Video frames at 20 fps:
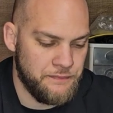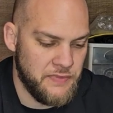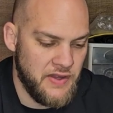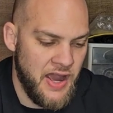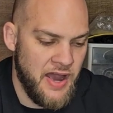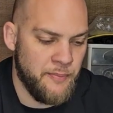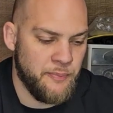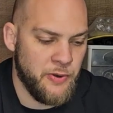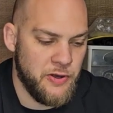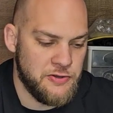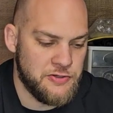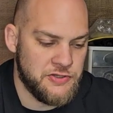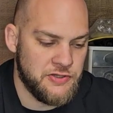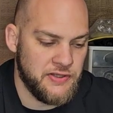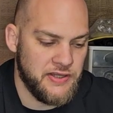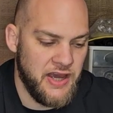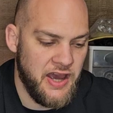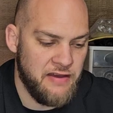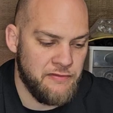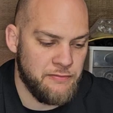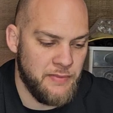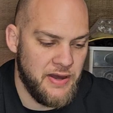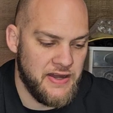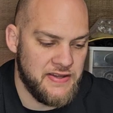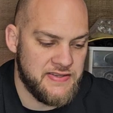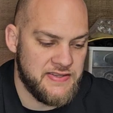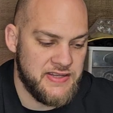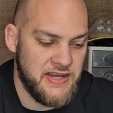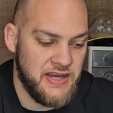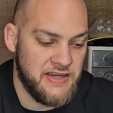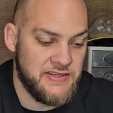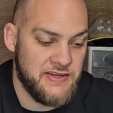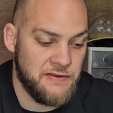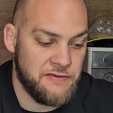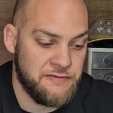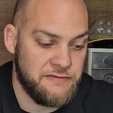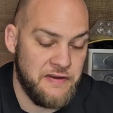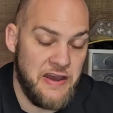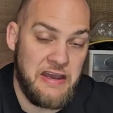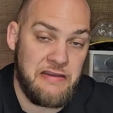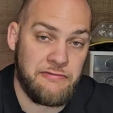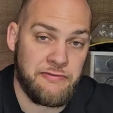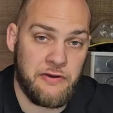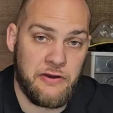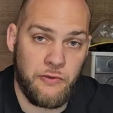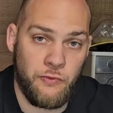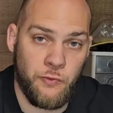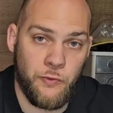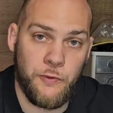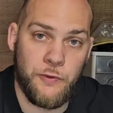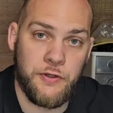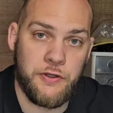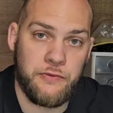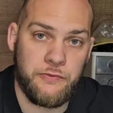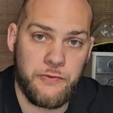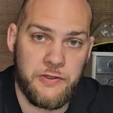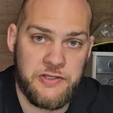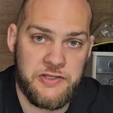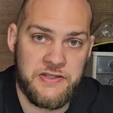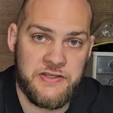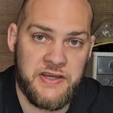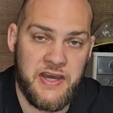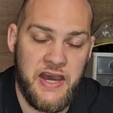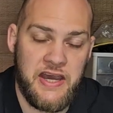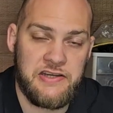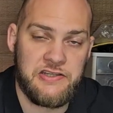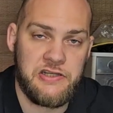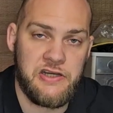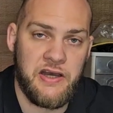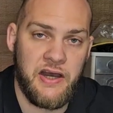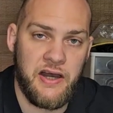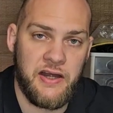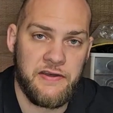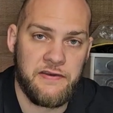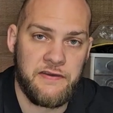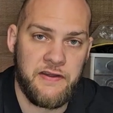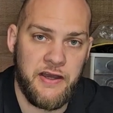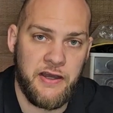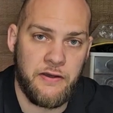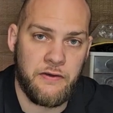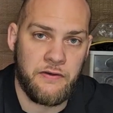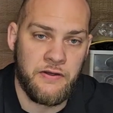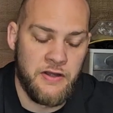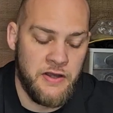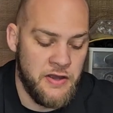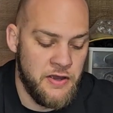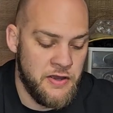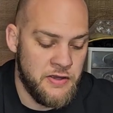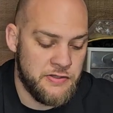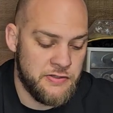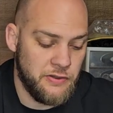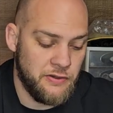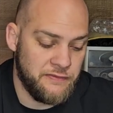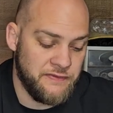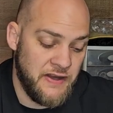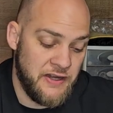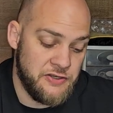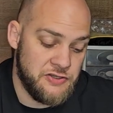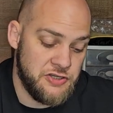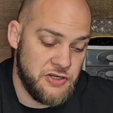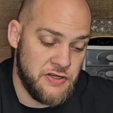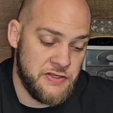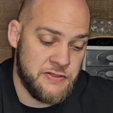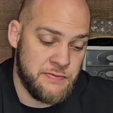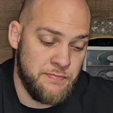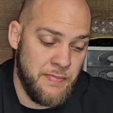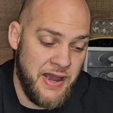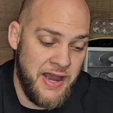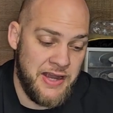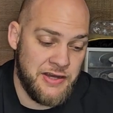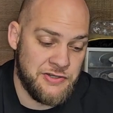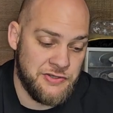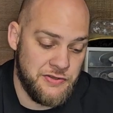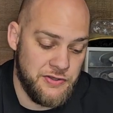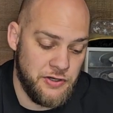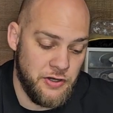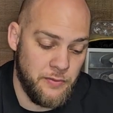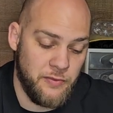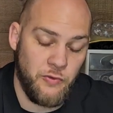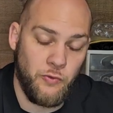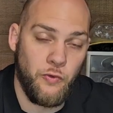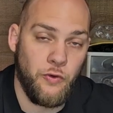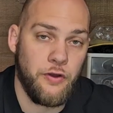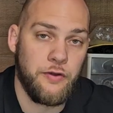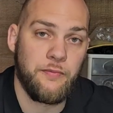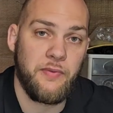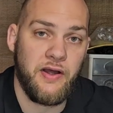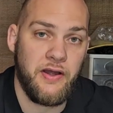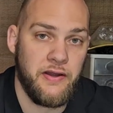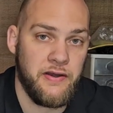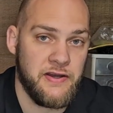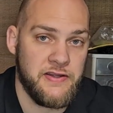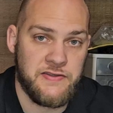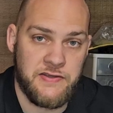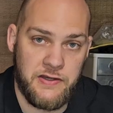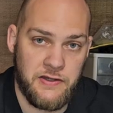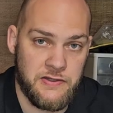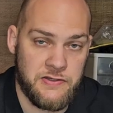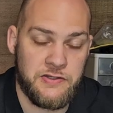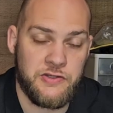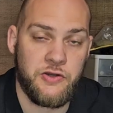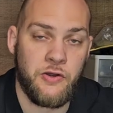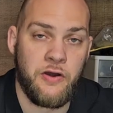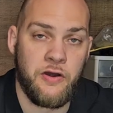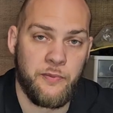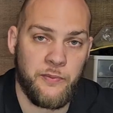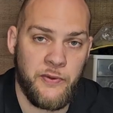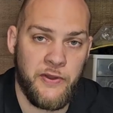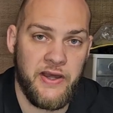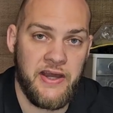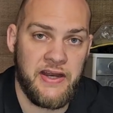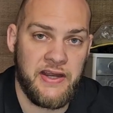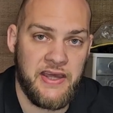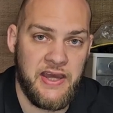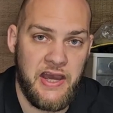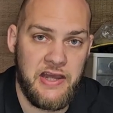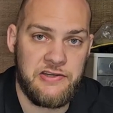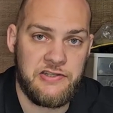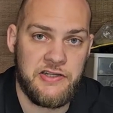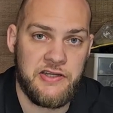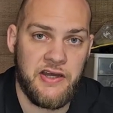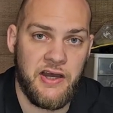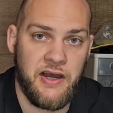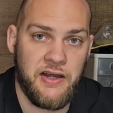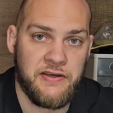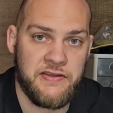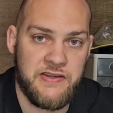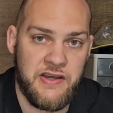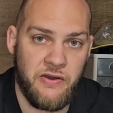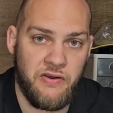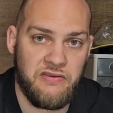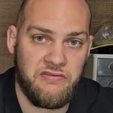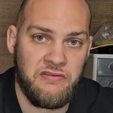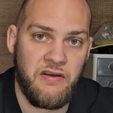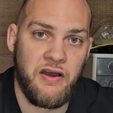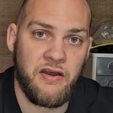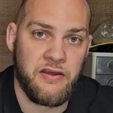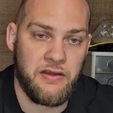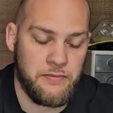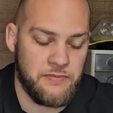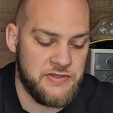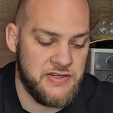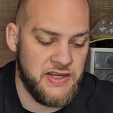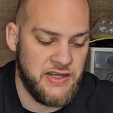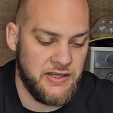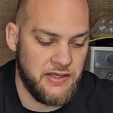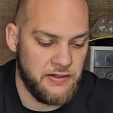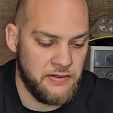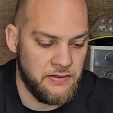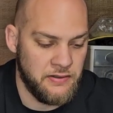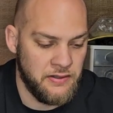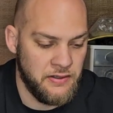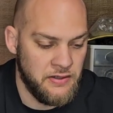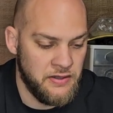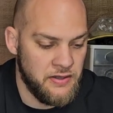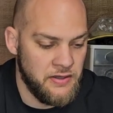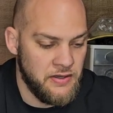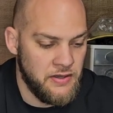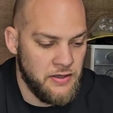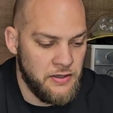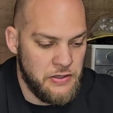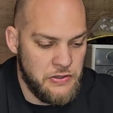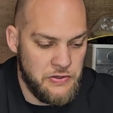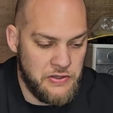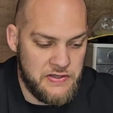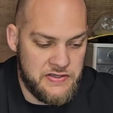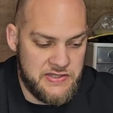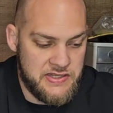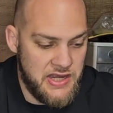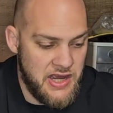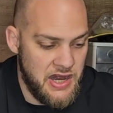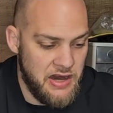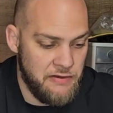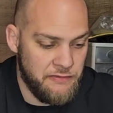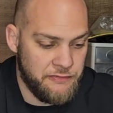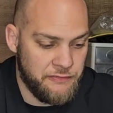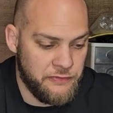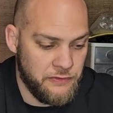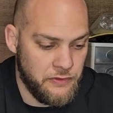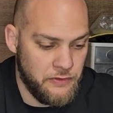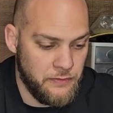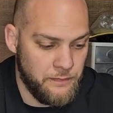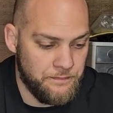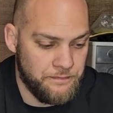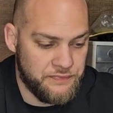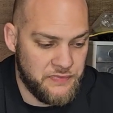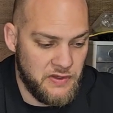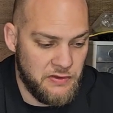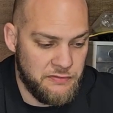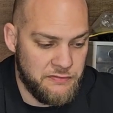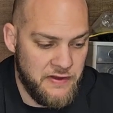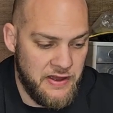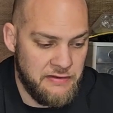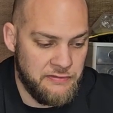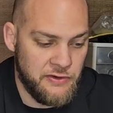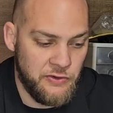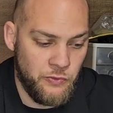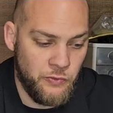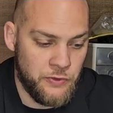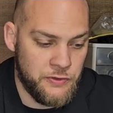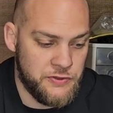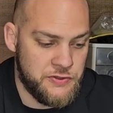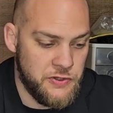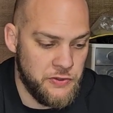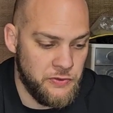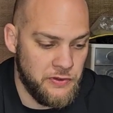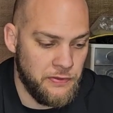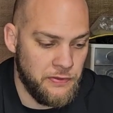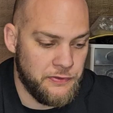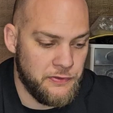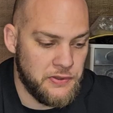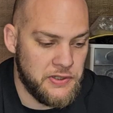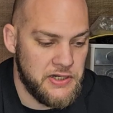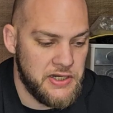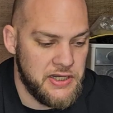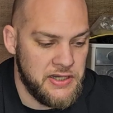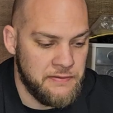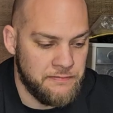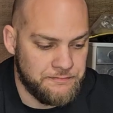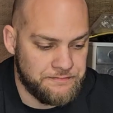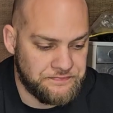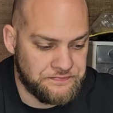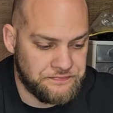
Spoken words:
I personally have mine set to favorite 1, which is cagey cottontail. So if I just mash the number 1 button, it's going to start playing cagey cottontail at volume 10. You can set it from favorite 1, 2, 3.